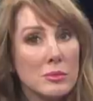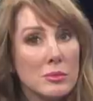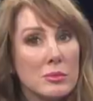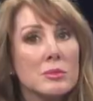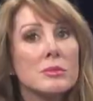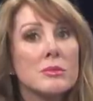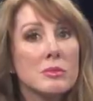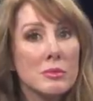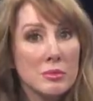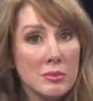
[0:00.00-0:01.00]

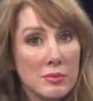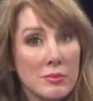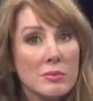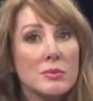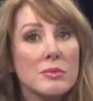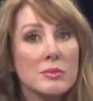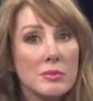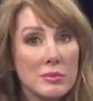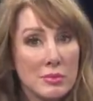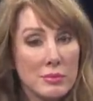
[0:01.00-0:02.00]

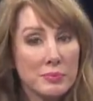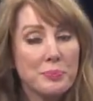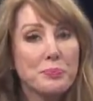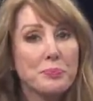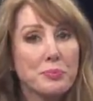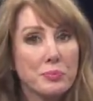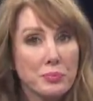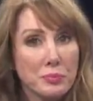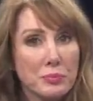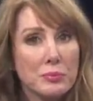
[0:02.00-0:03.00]

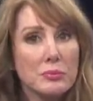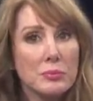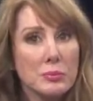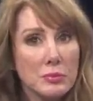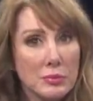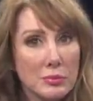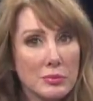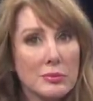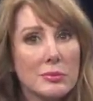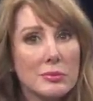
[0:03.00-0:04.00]

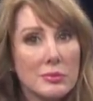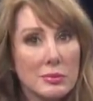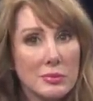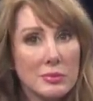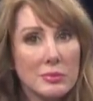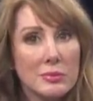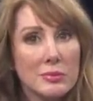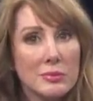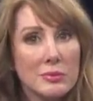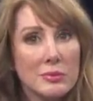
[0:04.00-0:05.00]

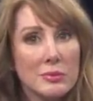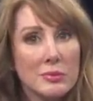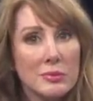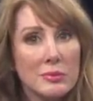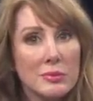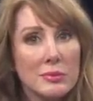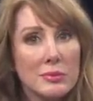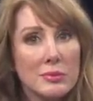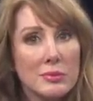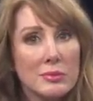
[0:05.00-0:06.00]

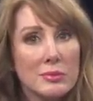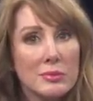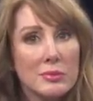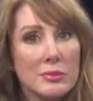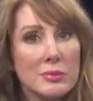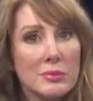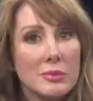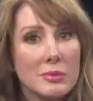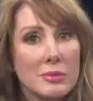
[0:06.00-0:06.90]
No words are spoken by the person on screen.